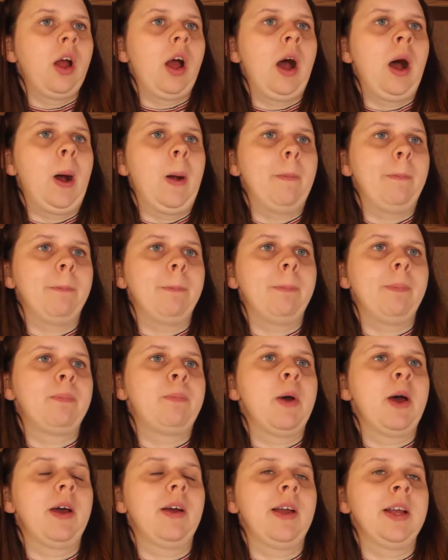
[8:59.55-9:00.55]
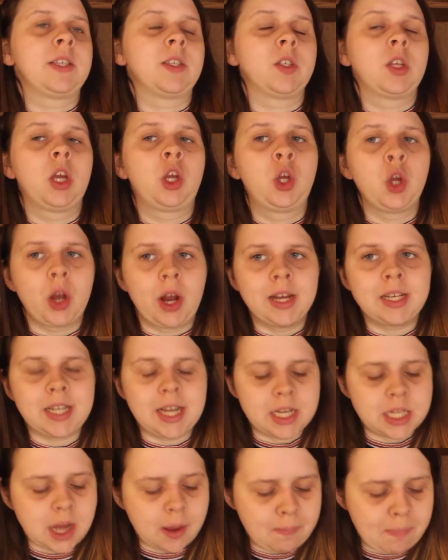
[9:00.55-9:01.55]
But it's a good
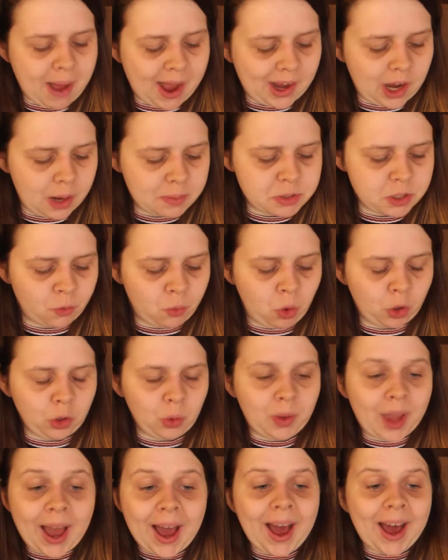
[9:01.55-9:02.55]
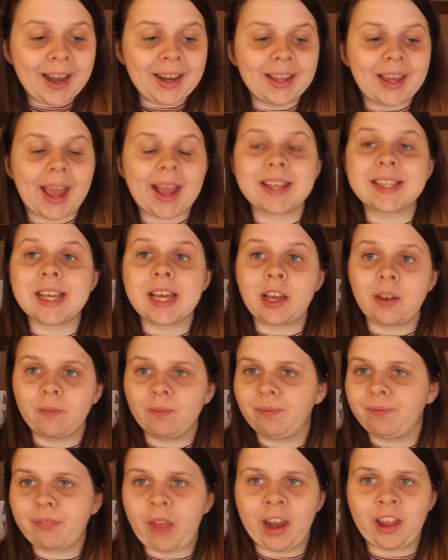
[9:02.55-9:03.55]
idea to have backups of what you can in case
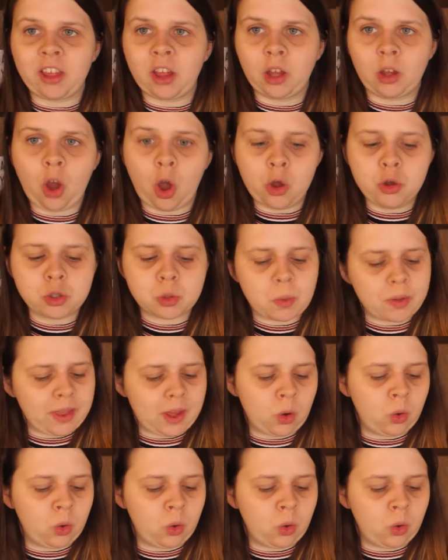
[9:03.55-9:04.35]
anything goes with it